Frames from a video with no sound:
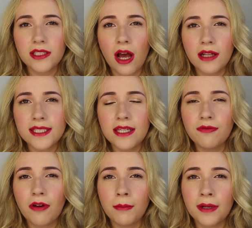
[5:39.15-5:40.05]
Tati
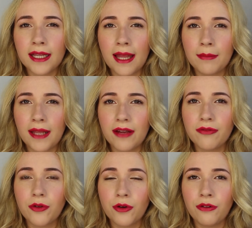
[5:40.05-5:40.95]
from Glam
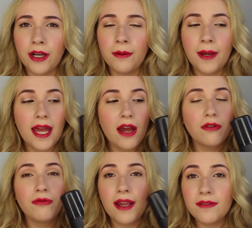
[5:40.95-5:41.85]
Life Guru
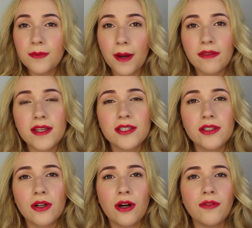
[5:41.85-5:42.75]
raves about this
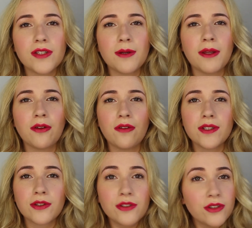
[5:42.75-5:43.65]
stuff, so I thought if
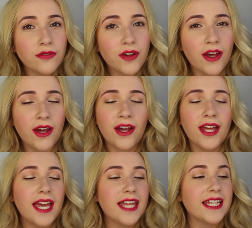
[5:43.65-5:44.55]
it's good enough for her
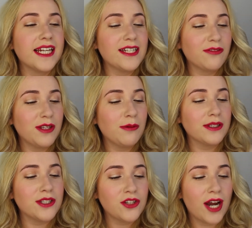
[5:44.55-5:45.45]
then I definitely
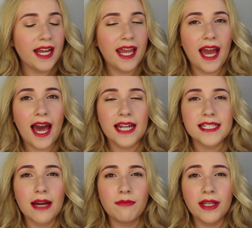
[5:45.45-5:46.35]
want to try it,
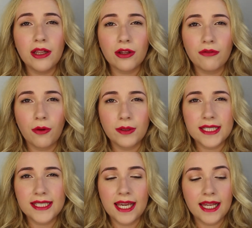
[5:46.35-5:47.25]
and I'm really looking forward
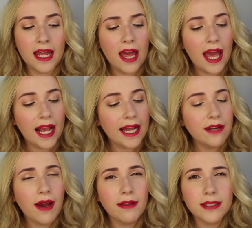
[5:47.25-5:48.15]
to seeing
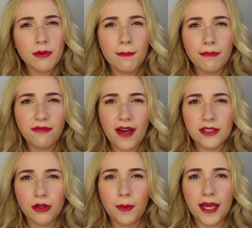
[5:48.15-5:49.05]
kind of how this one
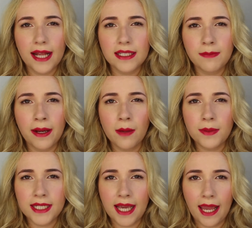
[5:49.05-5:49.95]
fares up against my
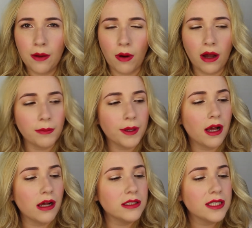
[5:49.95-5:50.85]
Urban Decay one,
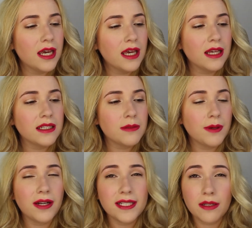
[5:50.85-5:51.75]
because to
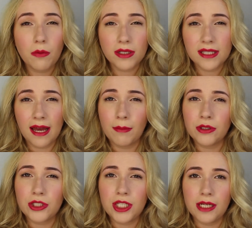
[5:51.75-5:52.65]
be honest it wasn't that
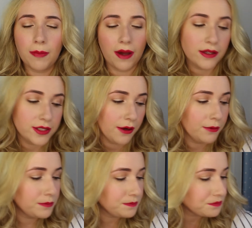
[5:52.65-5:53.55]
much cheaper, so